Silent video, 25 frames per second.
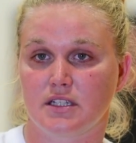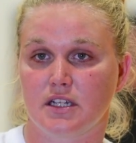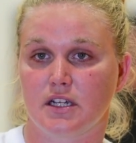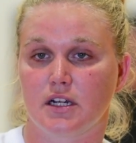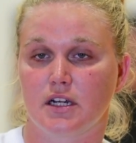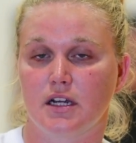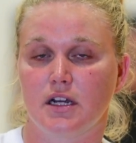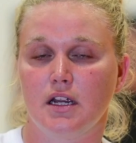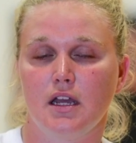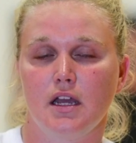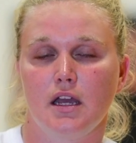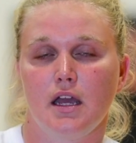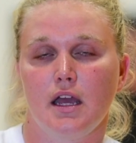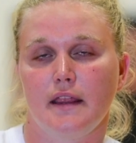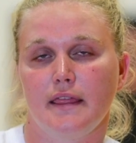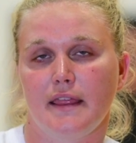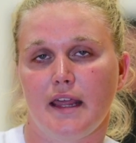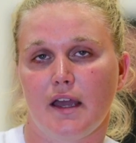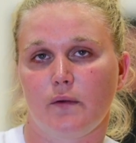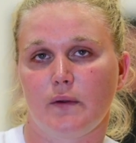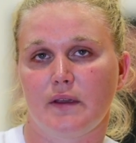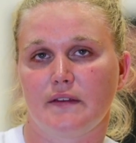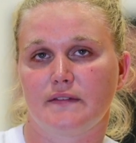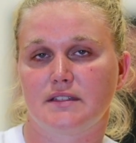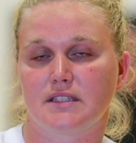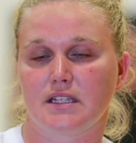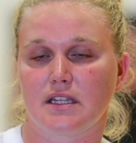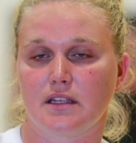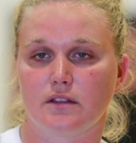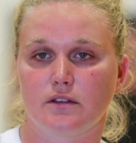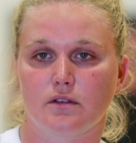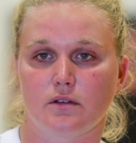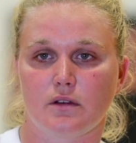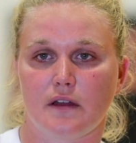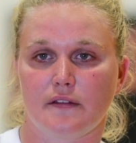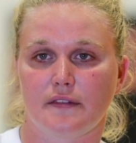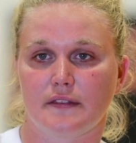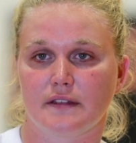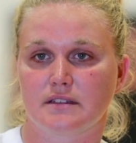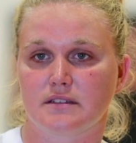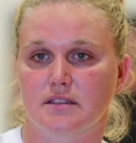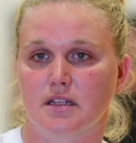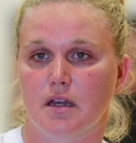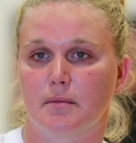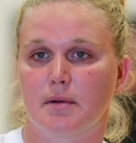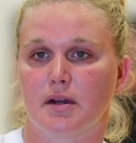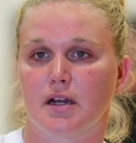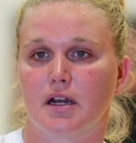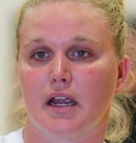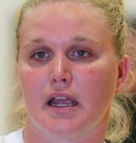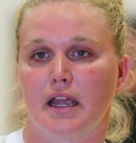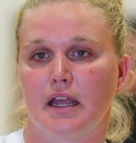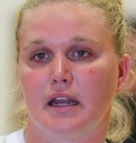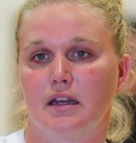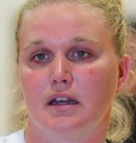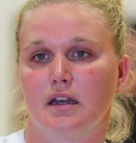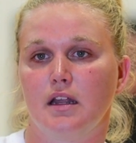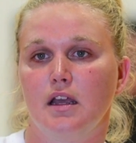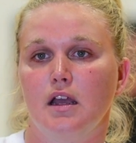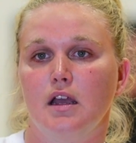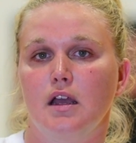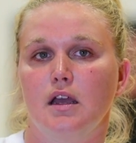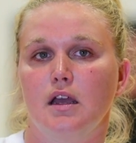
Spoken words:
year that we've seen throughout the summer, and